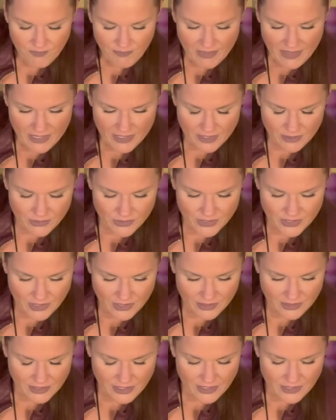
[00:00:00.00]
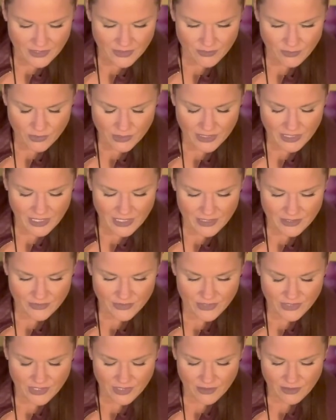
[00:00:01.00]
And there was that's what kind of
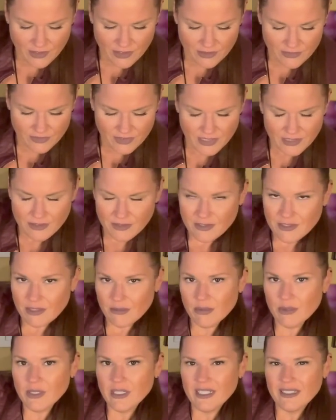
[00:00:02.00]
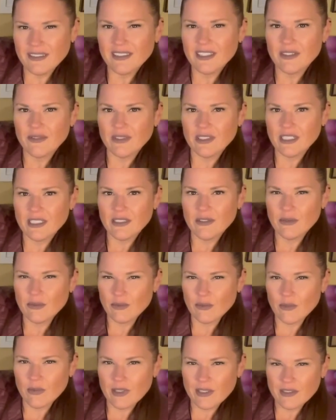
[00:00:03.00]
set off that stubborn activity
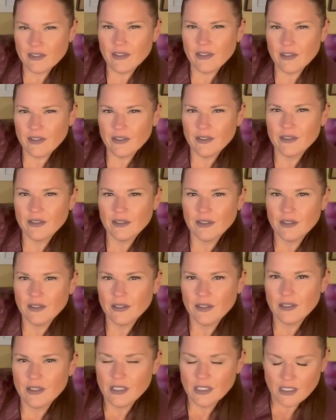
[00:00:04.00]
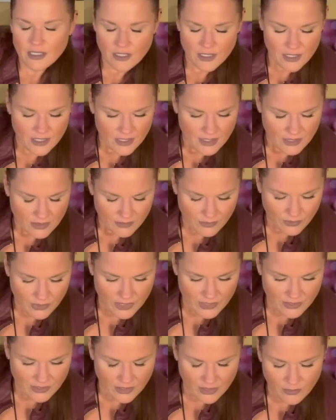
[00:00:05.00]
right there.
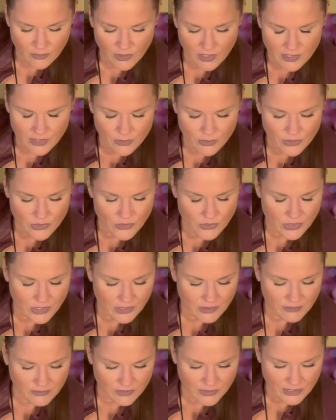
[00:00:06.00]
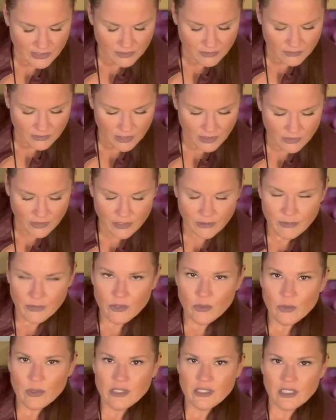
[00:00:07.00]
Right there. Why are you always dragging feet? How come
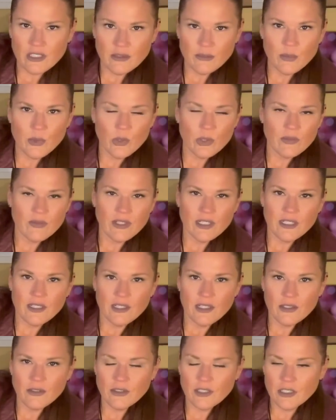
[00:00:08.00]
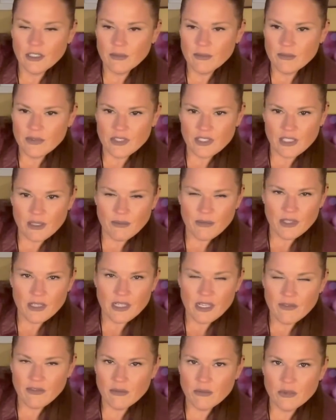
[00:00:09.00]
you're always unmotivated? How come something
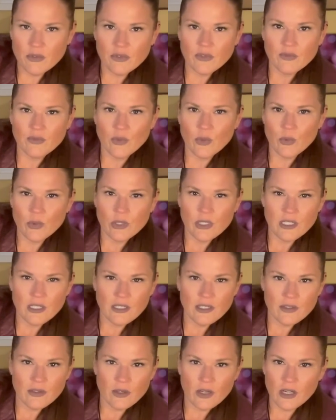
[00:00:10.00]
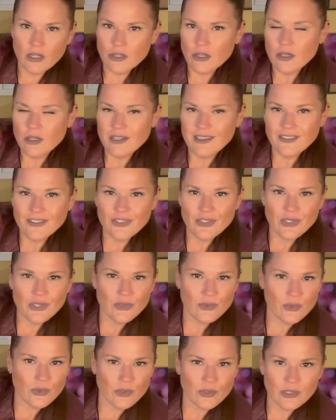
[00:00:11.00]
never moves forward in either our connection
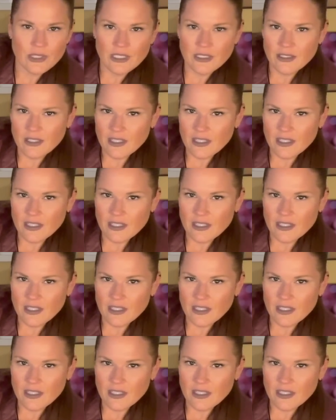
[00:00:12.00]
or in